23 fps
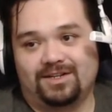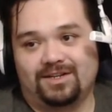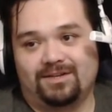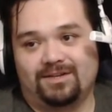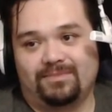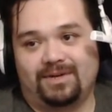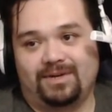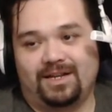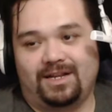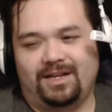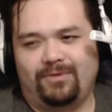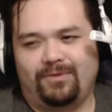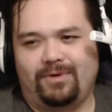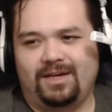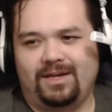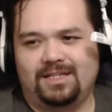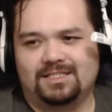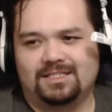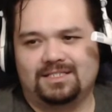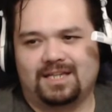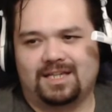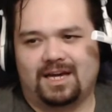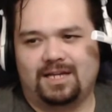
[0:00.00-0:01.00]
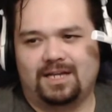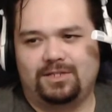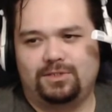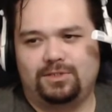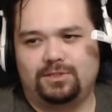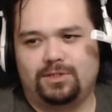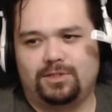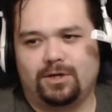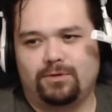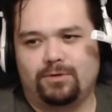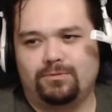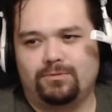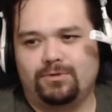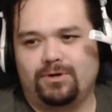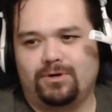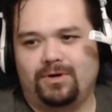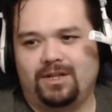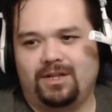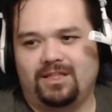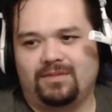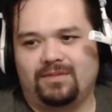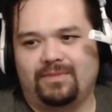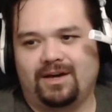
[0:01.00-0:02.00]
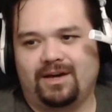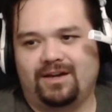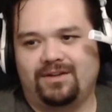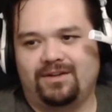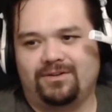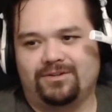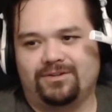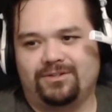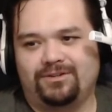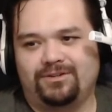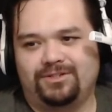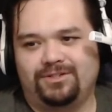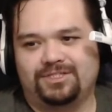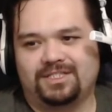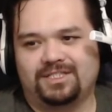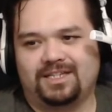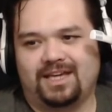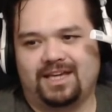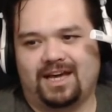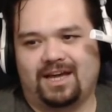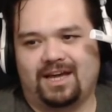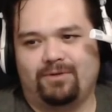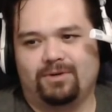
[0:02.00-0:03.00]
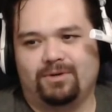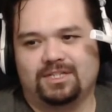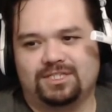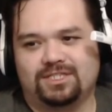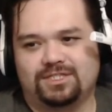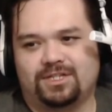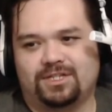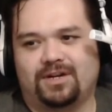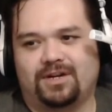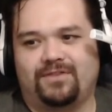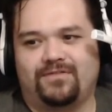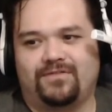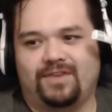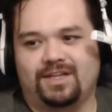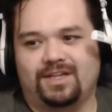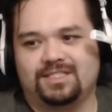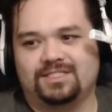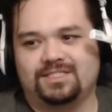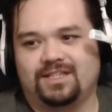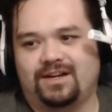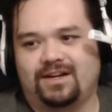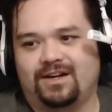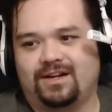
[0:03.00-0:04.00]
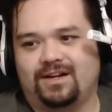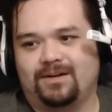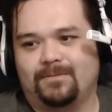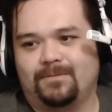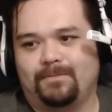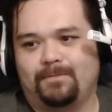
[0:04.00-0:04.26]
But anyways, I don't know anything about it, although there's a guy with a star face there.